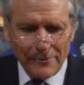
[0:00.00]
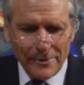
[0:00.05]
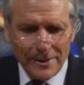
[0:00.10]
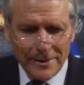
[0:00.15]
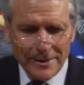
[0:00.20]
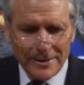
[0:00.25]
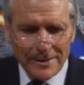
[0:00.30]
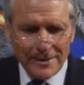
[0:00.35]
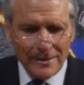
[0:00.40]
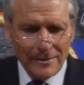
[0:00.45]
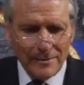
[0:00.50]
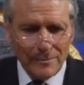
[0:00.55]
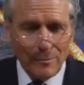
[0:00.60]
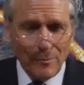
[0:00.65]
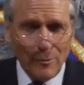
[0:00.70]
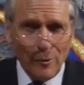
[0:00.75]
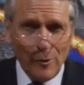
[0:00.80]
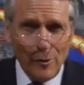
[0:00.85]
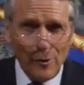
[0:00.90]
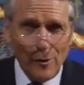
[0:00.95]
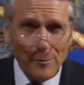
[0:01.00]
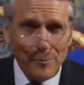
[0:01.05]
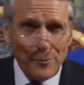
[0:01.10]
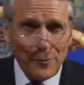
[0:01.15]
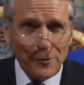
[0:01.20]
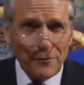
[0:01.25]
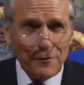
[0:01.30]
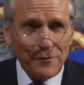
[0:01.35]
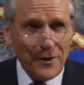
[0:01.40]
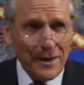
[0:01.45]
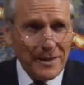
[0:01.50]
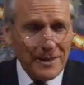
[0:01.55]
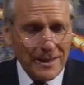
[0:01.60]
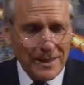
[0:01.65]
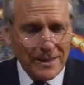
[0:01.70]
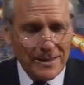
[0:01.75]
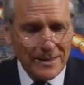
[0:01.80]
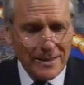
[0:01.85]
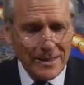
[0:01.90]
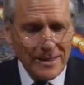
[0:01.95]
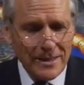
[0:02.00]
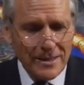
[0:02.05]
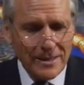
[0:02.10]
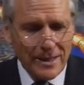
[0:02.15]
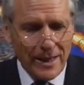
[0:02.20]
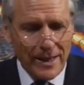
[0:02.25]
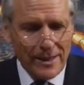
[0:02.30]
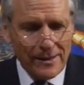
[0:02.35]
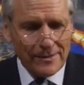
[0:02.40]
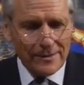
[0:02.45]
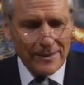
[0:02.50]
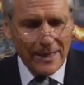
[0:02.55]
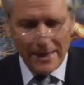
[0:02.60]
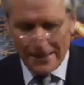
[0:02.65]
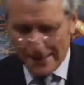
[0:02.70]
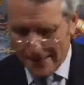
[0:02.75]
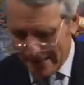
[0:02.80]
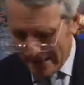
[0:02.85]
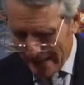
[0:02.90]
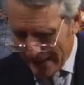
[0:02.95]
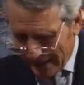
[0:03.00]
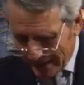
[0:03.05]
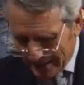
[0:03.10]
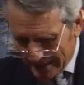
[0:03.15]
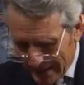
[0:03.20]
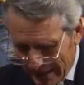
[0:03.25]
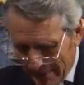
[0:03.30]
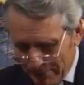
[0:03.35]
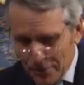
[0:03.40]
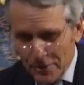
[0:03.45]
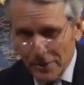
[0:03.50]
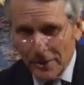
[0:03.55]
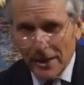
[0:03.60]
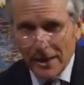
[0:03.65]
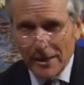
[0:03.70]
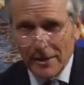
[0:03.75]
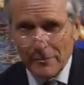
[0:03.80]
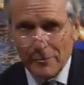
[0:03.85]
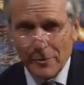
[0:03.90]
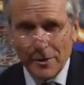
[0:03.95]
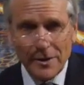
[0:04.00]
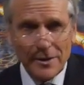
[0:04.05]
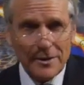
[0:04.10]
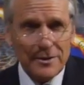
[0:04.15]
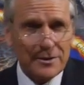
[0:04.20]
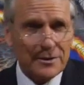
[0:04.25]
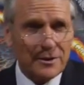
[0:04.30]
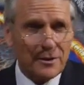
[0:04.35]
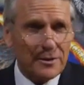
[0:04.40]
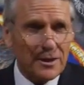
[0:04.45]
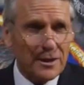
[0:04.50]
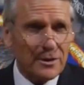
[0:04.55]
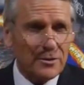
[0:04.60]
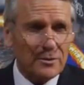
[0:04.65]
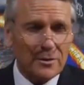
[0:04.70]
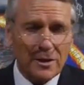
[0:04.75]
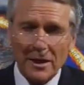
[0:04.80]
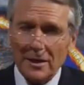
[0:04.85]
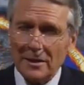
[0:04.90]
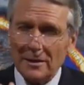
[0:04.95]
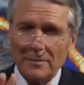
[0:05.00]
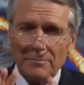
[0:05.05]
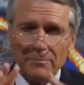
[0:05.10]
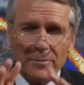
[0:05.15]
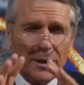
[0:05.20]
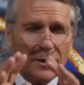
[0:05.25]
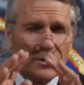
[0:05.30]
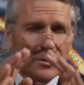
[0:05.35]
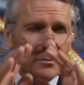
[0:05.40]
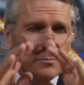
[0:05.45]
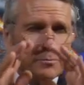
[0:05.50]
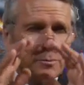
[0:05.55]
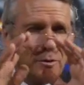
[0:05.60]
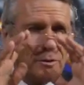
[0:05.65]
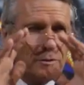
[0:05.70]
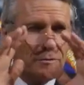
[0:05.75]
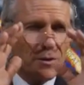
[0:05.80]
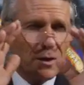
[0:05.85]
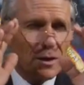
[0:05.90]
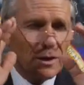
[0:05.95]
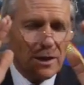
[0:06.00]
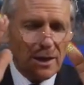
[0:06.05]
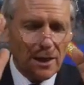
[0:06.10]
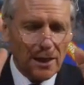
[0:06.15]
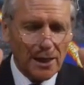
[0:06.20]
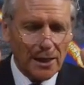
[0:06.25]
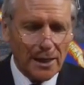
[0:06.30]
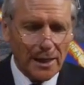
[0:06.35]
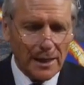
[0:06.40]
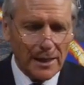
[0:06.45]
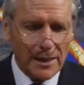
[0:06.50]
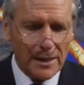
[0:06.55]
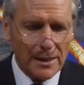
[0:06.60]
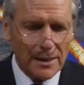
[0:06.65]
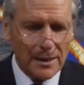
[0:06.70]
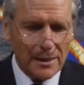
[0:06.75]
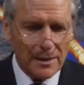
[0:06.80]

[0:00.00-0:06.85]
is more prophetic detail that links up together with this so that you get the picture perfectly clear.